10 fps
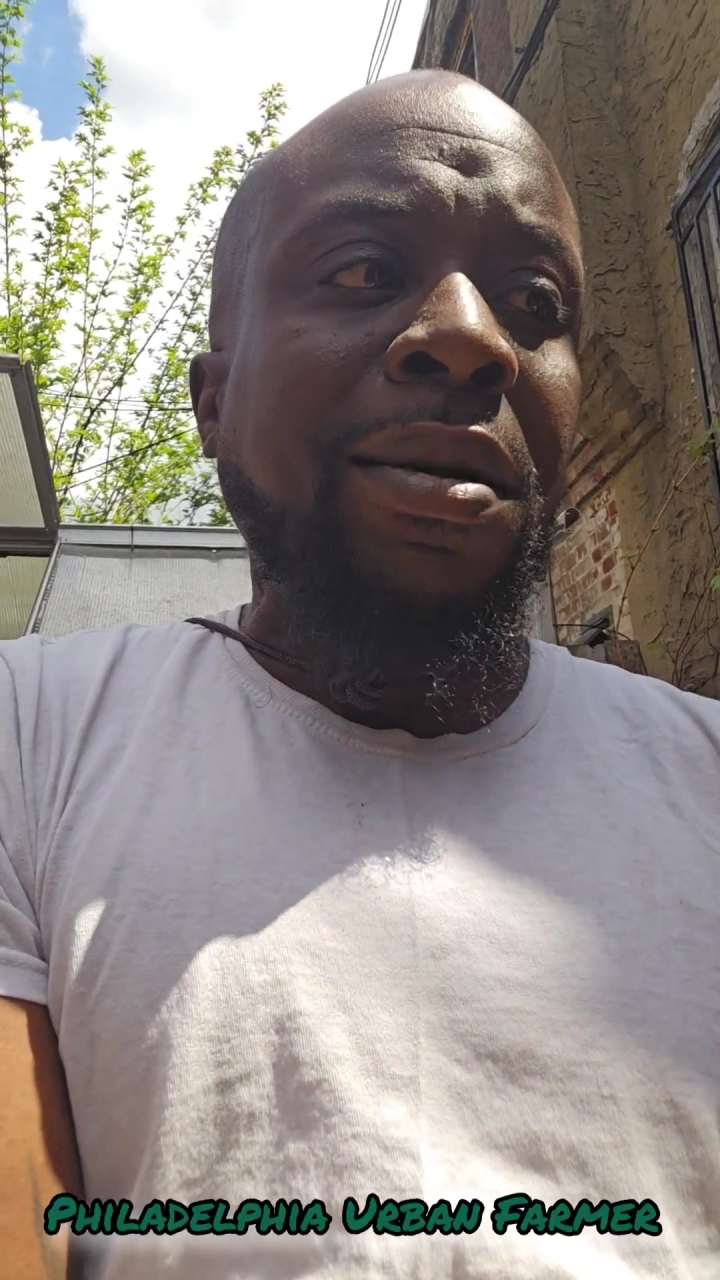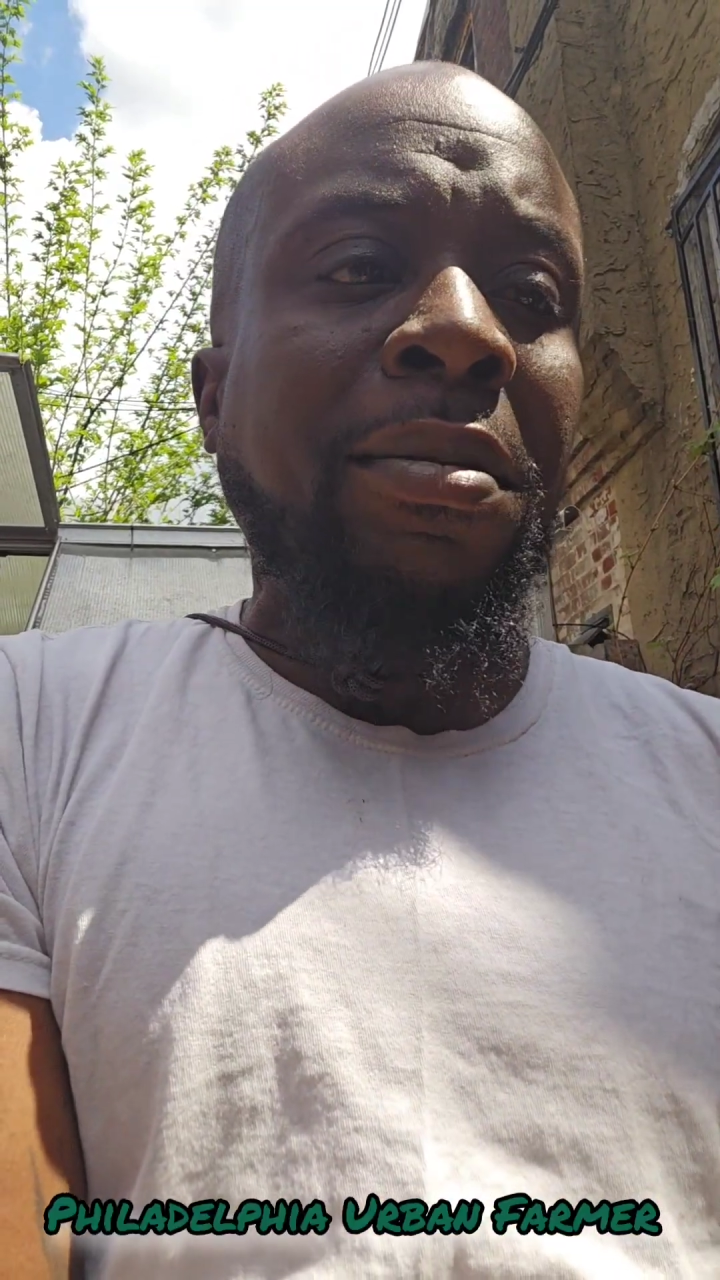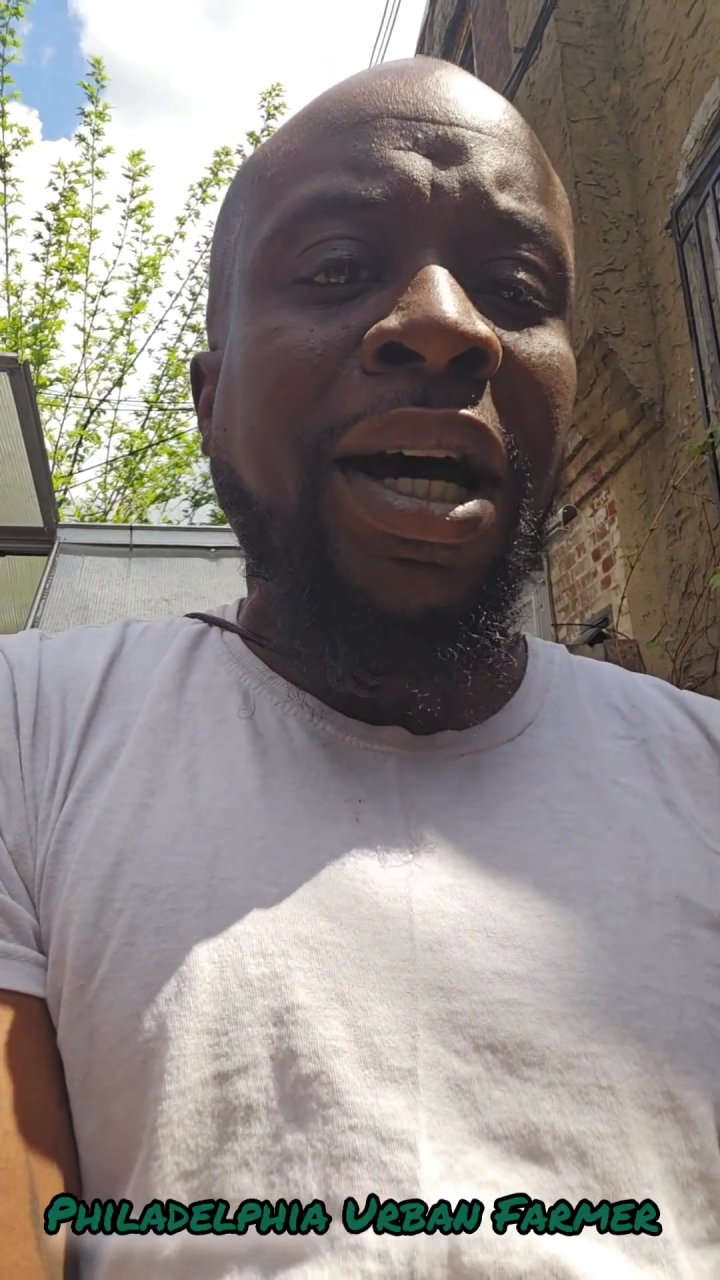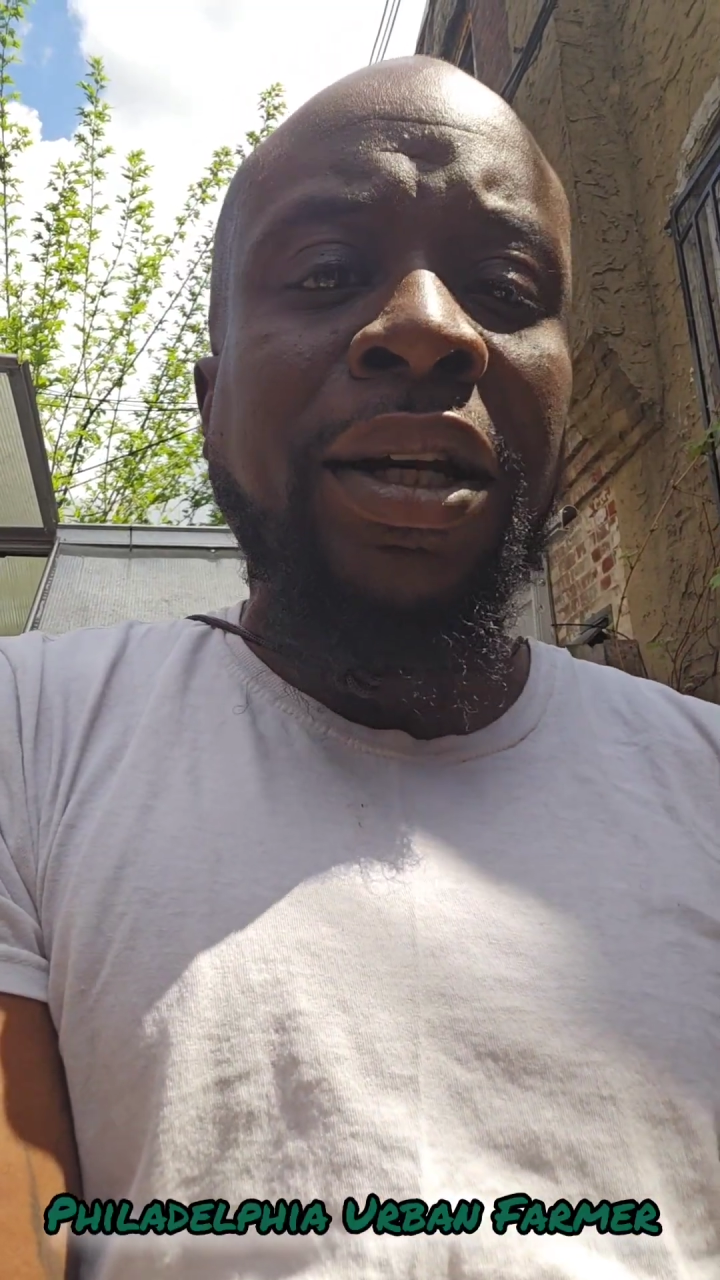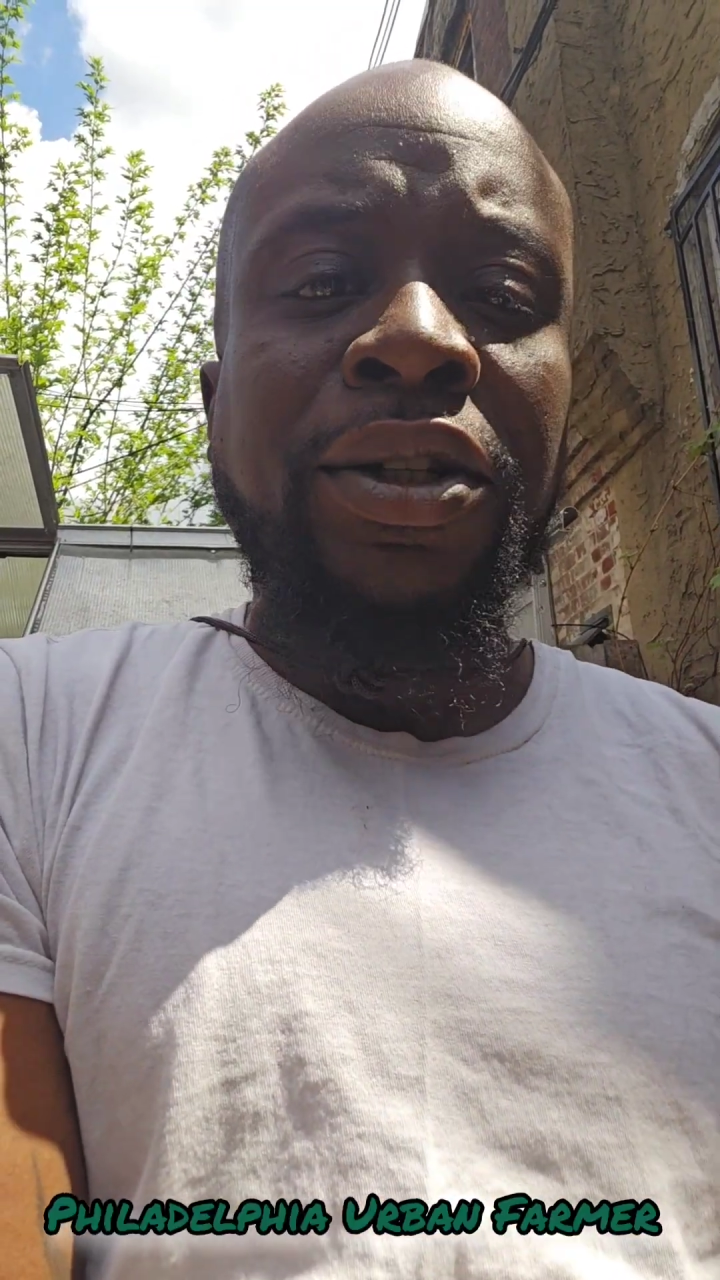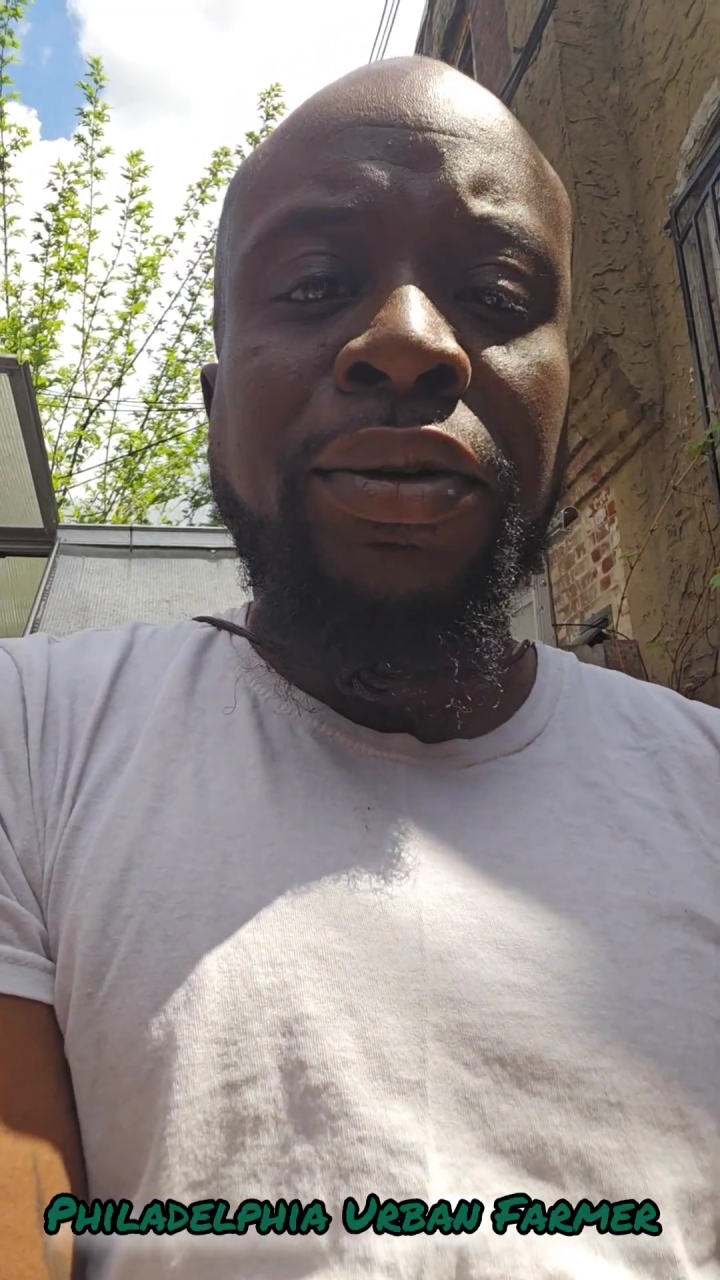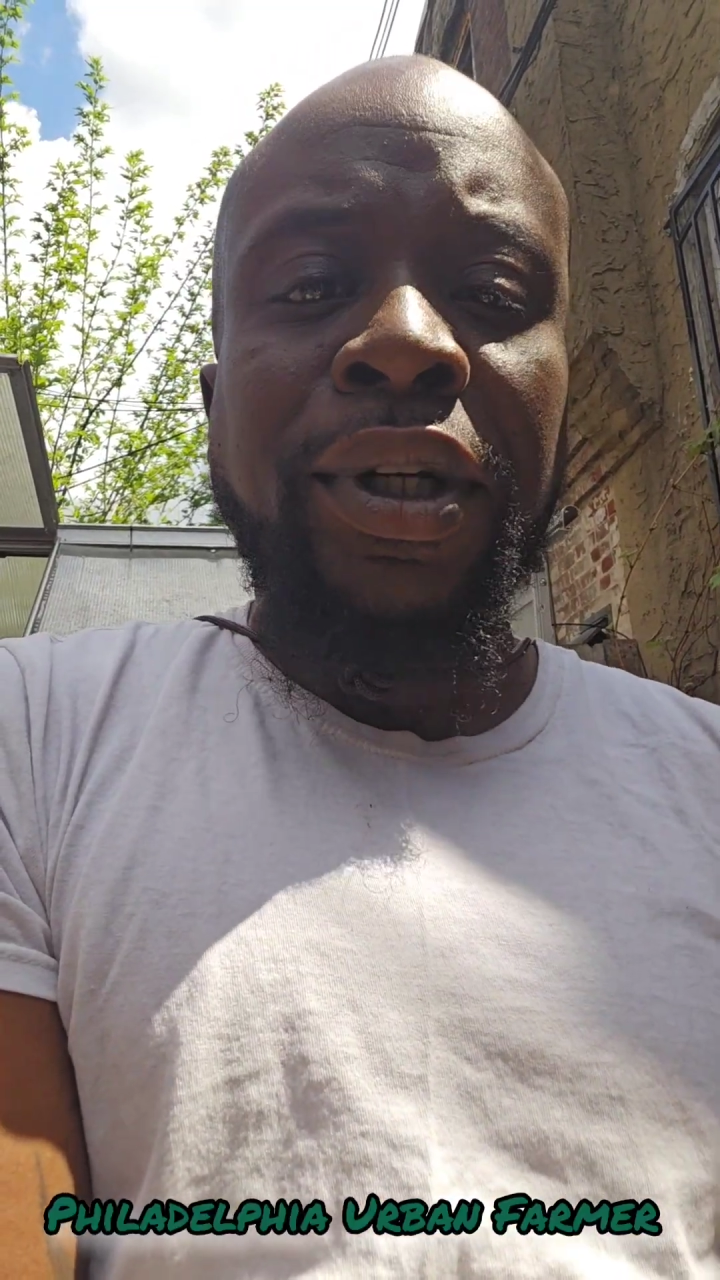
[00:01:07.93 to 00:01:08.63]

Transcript: monitor